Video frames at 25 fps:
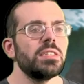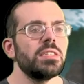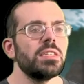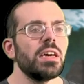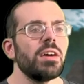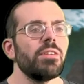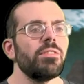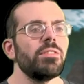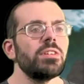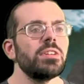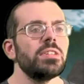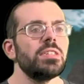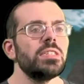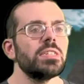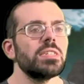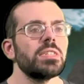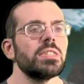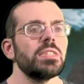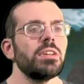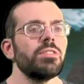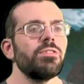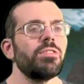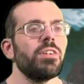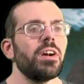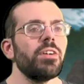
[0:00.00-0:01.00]

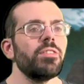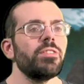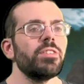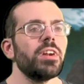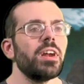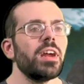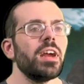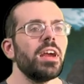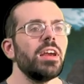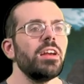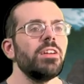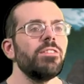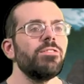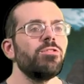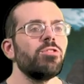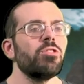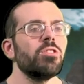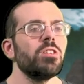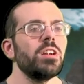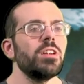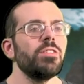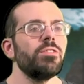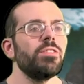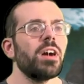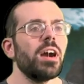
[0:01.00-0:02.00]
765 to
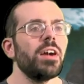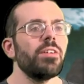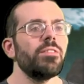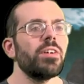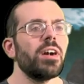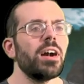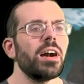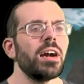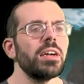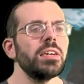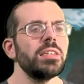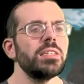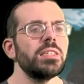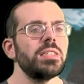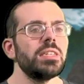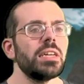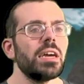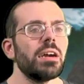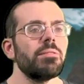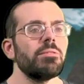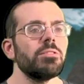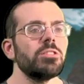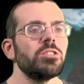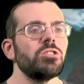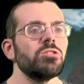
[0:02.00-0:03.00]
845 ice
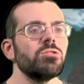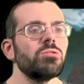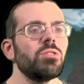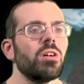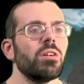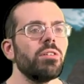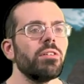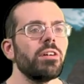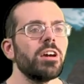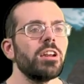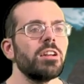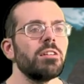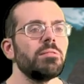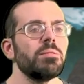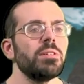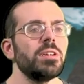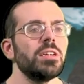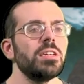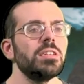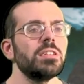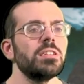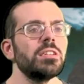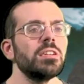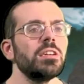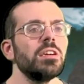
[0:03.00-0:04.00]
damage to all
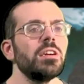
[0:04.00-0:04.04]
enemies.